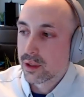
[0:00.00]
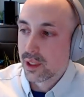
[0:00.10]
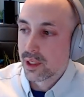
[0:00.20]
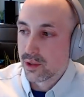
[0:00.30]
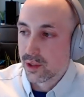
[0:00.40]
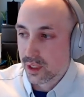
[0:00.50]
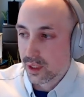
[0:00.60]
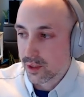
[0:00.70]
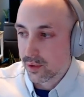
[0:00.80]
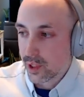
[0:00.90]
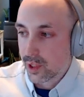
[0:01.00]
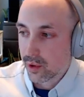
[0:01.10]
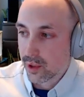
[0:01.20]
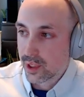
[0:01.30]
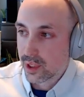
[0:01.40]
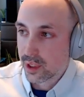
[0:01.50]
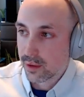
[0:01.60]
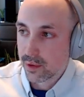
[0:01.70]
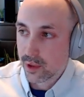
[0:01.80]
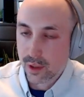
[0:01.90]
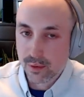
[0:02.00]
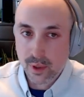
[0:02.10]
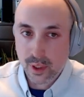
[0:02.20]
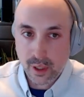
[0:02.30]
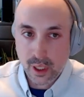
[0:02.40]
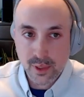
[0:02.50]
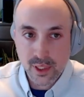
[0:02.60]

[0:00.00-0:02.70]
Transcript: this is just a list of resources if you want to grab these